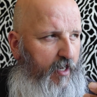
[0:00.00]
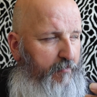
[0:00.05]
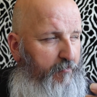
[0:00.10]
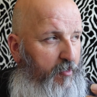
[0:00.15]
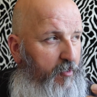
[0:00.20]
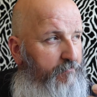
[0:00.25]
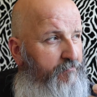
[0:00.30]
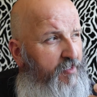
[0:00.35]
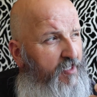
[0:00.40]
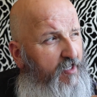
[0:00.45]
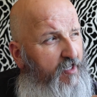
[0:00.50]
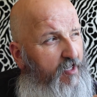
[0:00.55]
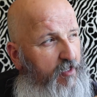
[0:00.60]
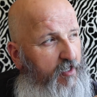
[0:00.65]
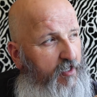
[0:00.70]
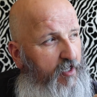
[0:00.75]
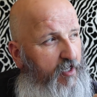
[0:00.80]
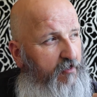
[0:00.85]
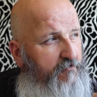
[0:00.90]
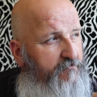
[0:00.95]
Emma.
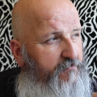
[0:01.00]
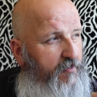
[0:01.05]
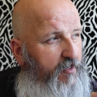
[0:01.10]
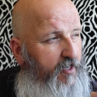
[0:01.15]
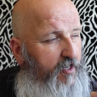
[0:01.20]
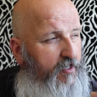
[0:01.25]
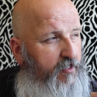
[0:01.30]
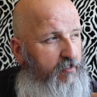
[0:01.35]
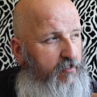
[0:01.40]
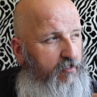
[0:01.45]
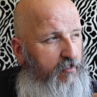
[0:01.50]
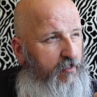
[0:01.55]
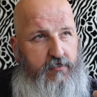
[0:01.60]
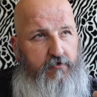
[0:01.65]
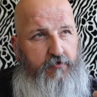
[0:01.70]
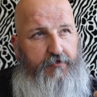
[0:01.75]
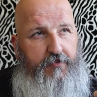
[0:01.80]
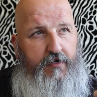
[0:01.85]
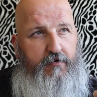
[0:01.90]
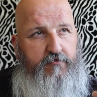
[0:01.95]
I have a
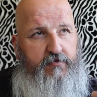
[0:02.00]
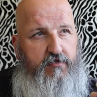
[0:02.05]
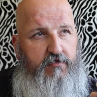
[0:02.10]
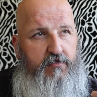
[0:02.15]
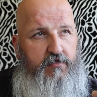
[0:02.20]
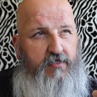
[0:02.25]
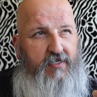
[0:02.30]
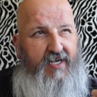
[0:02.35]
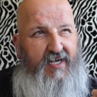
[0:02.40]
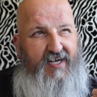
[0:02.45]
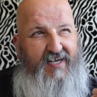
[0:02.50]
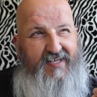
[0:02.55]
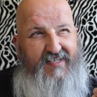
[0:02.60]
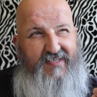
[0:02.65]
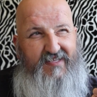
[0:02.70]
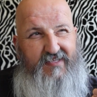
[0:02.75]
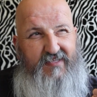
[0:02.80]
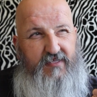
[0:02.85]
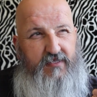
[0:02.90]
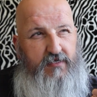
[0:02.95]
2007,
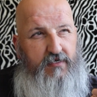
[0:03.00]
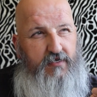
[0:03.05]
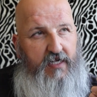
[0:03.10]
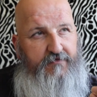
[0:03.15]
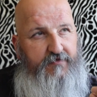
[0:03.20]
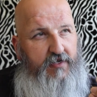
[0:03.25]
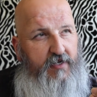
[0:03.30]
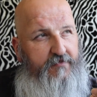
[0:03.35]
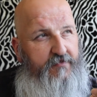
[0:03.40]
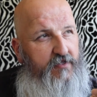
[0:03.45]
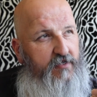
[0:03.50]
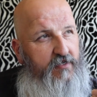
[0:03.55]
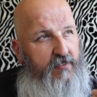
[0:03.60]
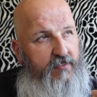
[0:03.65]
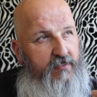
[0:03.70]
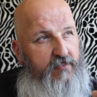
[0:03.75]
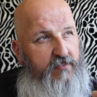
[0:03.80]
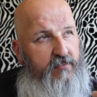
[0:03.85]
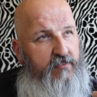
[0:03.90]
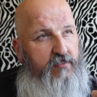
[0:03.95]
I think
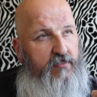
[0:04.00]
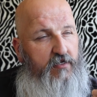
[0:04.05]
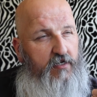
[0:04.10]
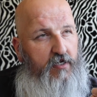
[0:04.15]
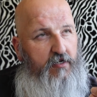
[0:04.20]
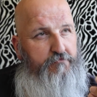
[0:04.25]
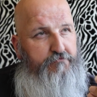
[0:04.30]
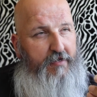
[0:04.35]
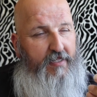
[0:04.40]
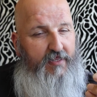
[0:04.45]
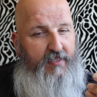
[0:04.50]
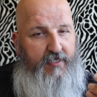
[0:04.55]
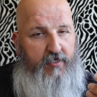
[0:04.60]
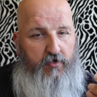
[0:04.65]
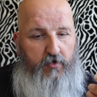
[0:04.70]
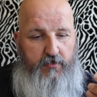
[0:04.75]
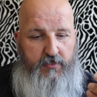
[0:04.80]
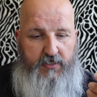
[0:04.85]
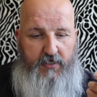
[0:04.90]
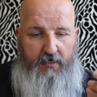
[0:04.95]
it is, Bentley
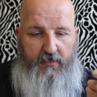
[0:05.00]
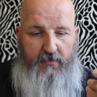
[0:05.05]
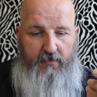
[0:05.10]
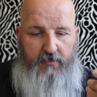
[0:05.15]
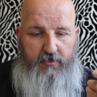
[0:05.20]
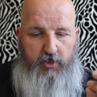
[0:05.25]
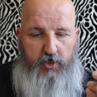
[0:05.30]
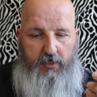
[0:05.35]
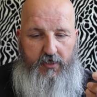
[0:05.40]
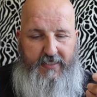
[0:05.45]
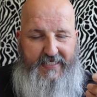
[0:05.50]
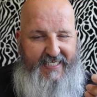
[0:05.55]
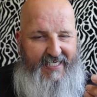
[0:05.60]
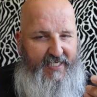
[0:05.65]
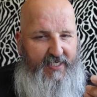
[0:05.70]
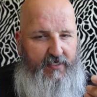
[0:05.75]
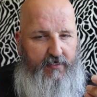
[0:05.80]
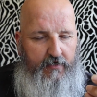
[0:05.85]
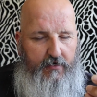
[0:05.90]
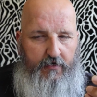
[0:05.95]
Continental
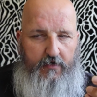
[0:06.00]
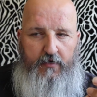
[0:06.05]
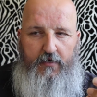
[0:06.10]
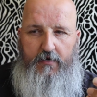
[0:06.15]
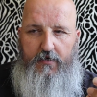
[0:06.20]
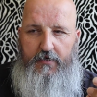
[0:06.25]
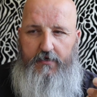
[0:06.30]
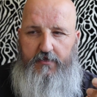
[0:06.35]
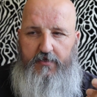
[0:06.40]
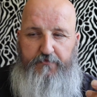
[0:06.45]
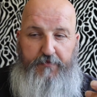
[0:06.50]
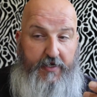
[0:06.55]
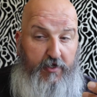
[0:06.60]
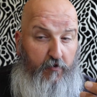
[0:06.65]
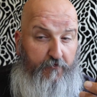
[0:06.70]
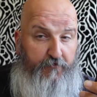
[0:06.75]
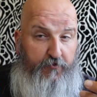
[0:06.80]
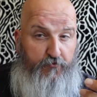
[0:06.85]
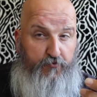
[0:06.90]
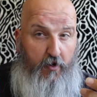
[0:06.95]
GT. It's been
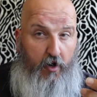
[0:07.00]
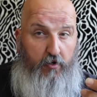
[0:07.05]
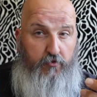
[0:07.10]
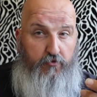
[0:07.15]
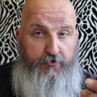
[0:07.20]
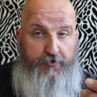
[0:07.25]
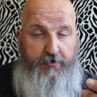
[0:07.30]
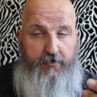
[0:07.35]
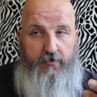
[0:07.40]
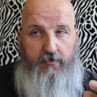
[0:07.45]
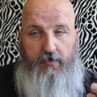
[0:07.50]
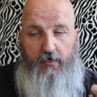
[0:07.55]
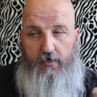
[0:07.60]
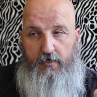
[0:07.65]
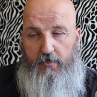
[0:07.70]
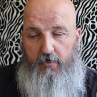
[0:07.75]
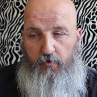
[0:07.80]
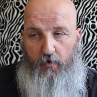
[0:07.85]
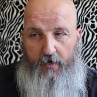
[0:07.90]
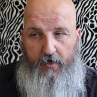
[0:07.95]
off the road
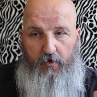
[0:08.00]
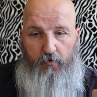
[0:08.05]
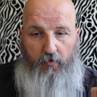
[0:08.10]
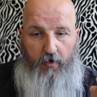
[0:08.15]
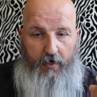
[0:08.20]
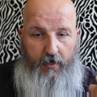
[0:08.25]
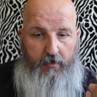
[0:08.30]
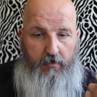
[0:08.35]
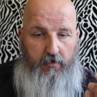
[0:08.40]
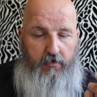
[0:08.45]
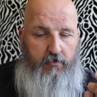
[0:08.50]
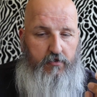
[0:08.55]
quite a while.